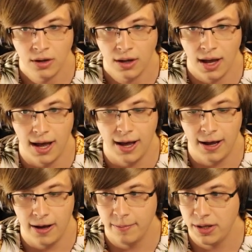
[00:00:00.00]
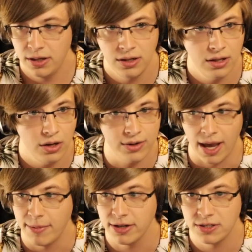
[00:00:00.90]
Um, okay,
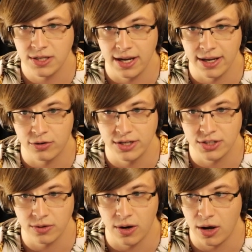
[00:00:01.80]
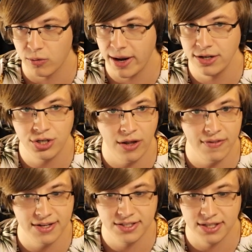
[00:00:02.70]
I'm gonna increase uh, range on
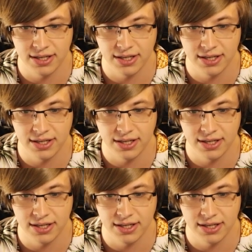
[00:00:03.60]
this thing